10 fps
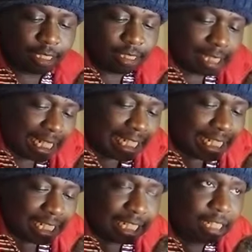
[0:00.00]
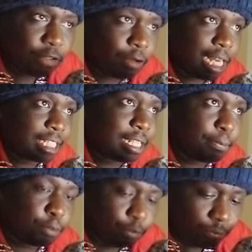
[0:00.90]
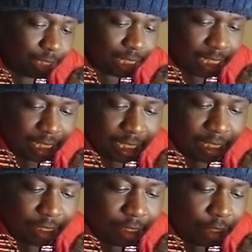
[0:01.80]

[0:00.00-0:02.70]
is sending or has approved sending